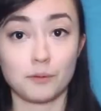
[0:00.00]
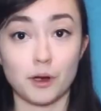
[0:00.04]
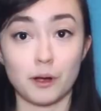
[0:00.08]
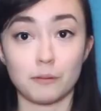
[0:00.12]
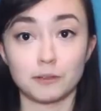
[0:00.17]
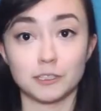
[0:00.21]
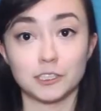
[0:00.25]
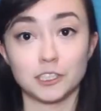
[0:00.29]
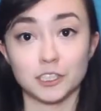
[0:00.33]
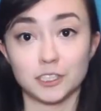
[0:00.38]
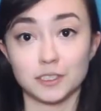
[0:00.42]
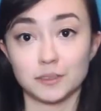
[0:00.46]

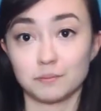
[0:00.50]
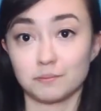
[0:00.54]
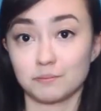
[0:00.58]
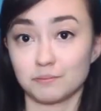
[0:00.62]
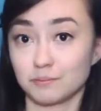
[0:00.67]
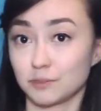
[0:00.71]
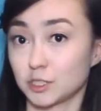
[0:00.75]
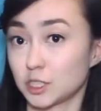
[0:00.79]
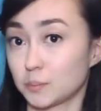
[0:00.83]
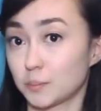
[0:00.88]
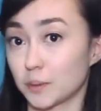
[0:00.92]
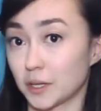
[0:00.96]
Probably just
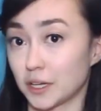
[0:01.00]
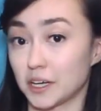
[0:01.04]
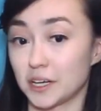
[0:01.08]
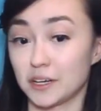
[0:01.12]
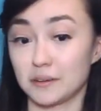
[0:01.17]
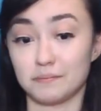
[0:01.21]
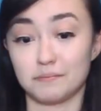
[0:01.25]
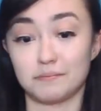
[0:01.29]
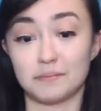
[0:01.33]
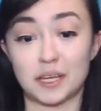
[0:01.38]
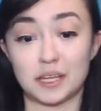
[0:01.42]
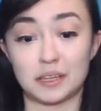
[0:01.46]
split
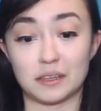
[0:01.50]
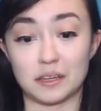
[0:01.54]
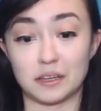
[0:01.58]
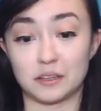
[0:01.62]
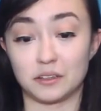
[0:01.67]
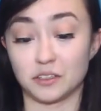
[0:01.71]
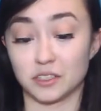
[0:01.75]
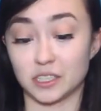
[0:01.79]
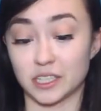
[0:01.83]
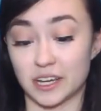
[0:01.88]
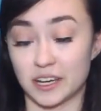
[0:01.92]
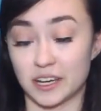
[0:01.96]
it and then you're